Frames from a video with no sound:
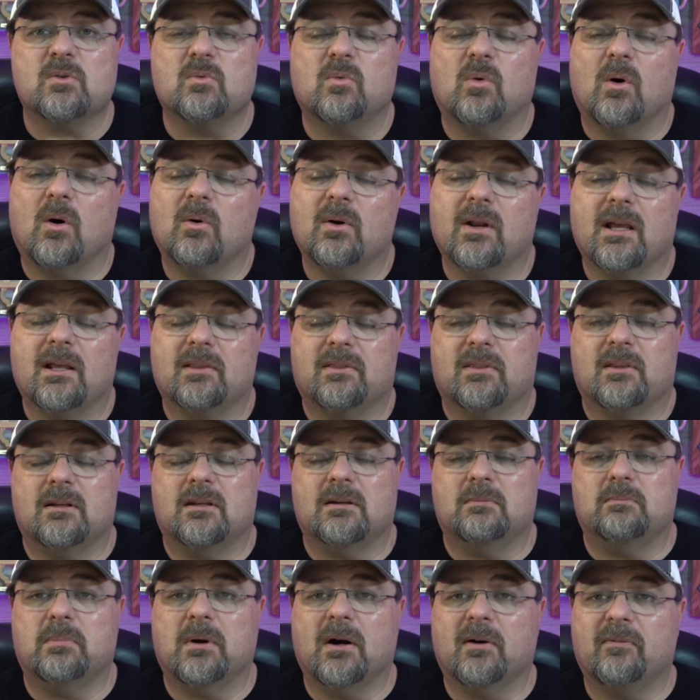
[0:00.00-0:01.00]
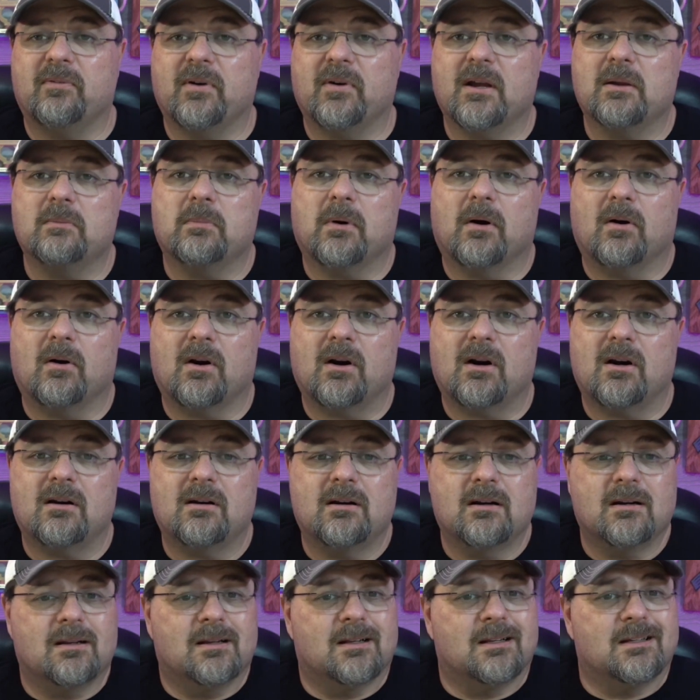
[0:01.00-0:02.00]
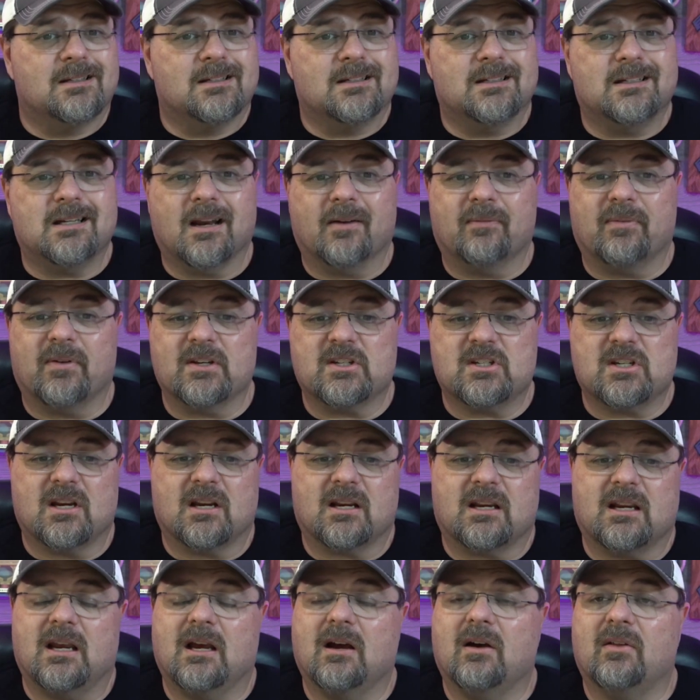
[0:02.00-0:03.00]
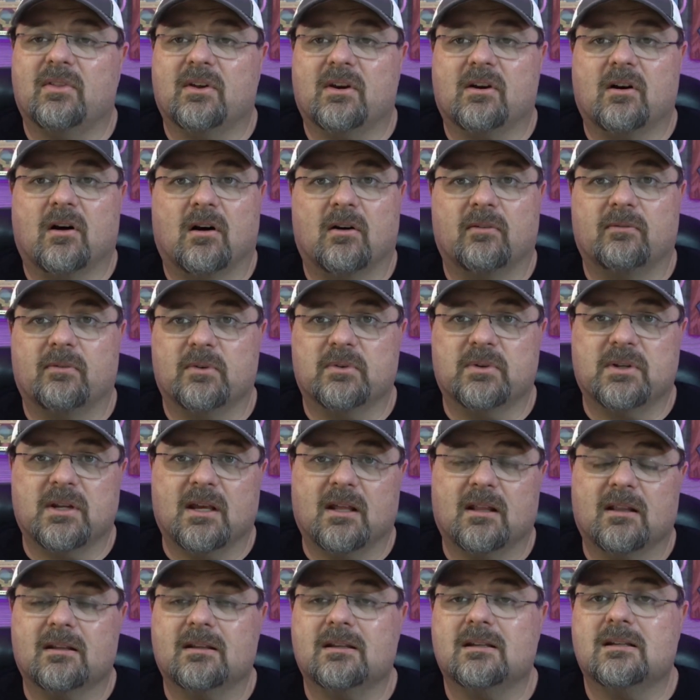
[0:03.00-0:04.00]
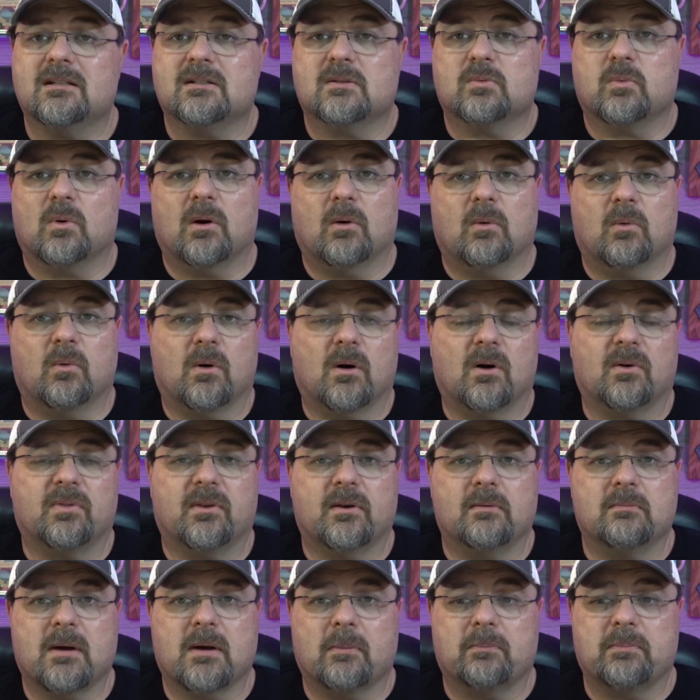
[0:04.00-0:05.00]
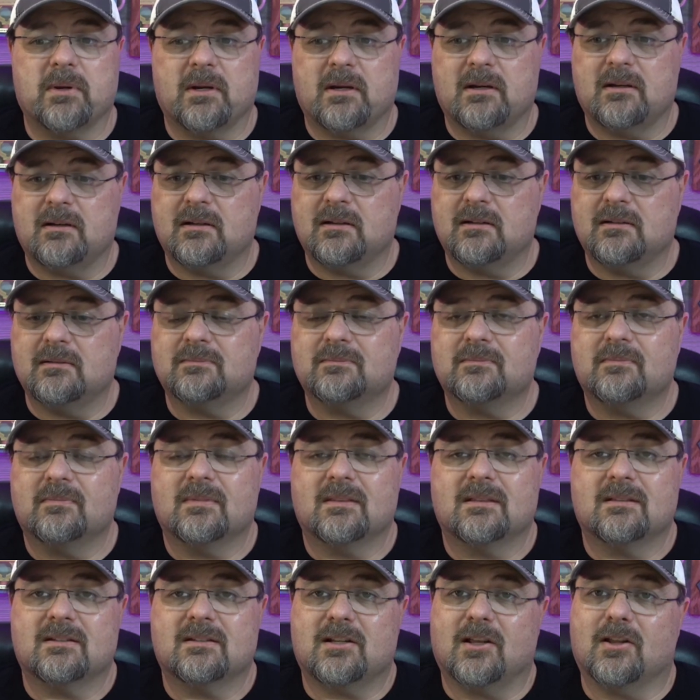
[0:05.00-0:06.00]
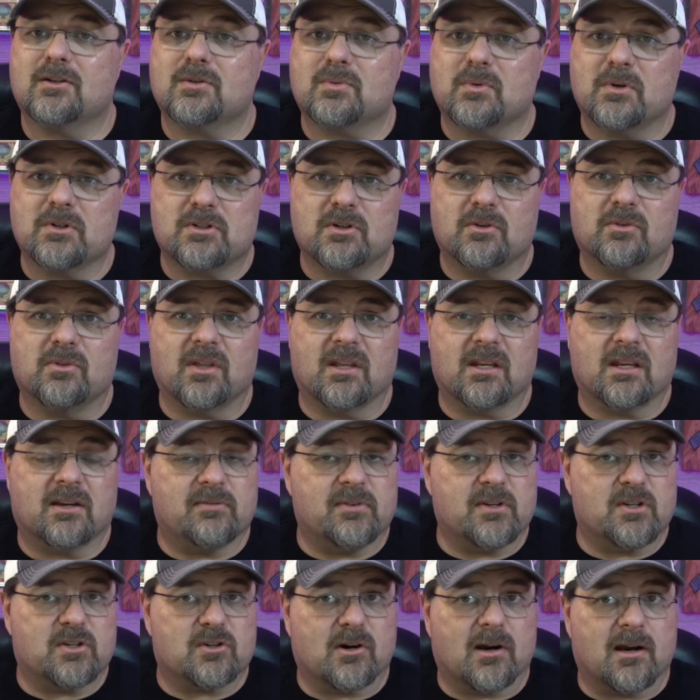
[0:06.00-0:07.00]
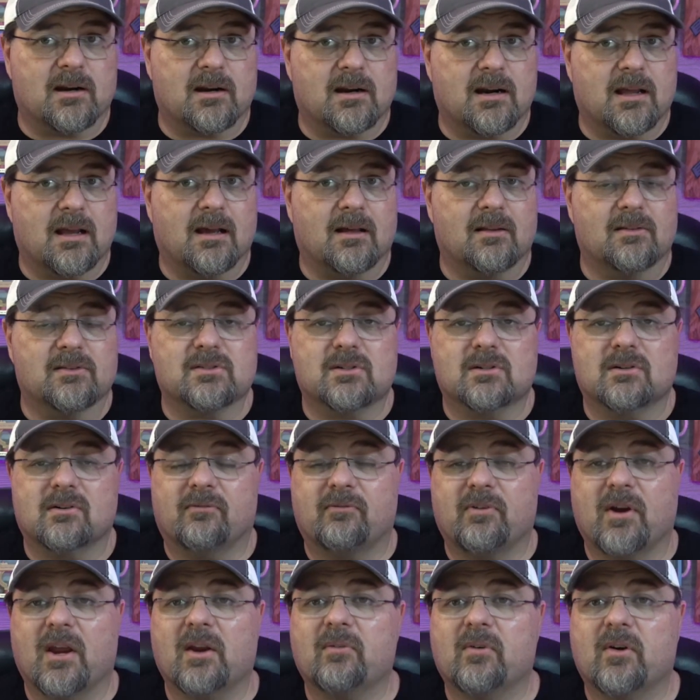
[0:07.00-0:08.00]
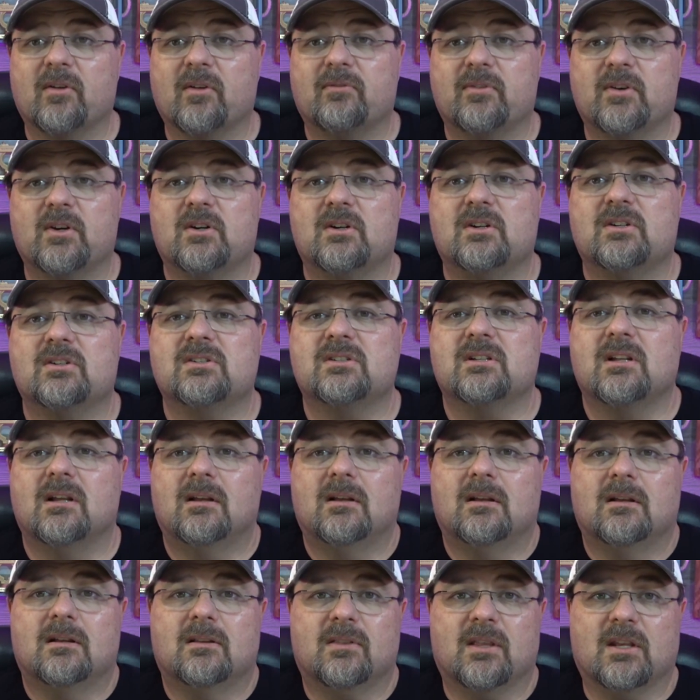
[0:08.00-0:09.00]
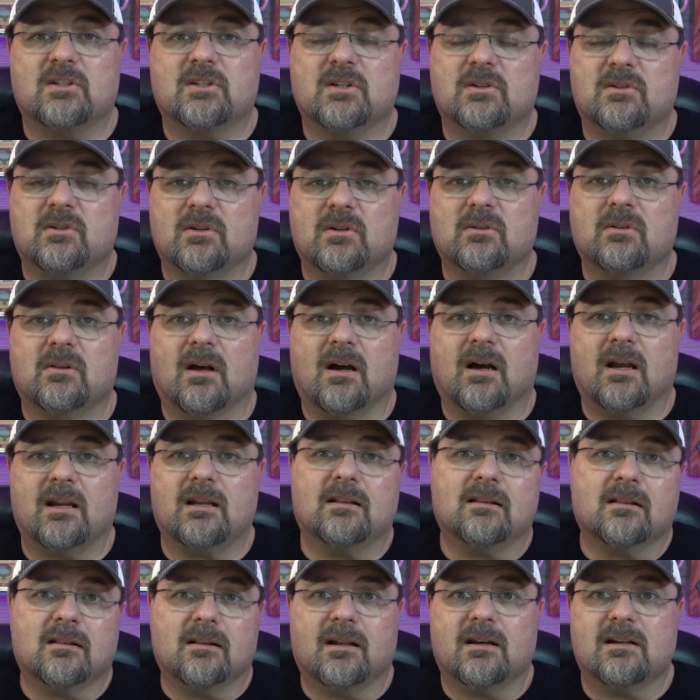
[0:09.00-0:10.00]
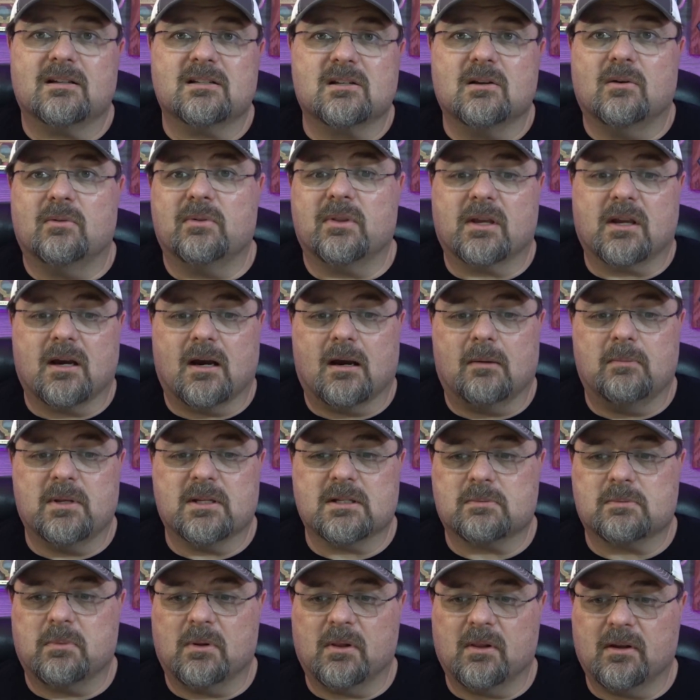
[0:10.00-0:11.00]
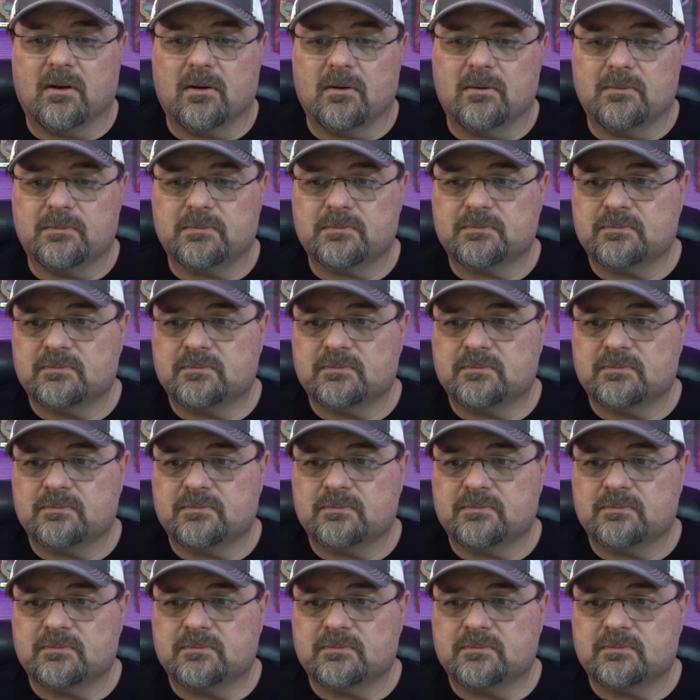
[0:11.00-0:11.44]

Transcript: you want at the buffet bar, definitely check out the Carnival Deli. It's well worth it, in my opinion. Tell us what you think. If you tried it out, is there a favorite of yours that you do like? Let us know in the comments below.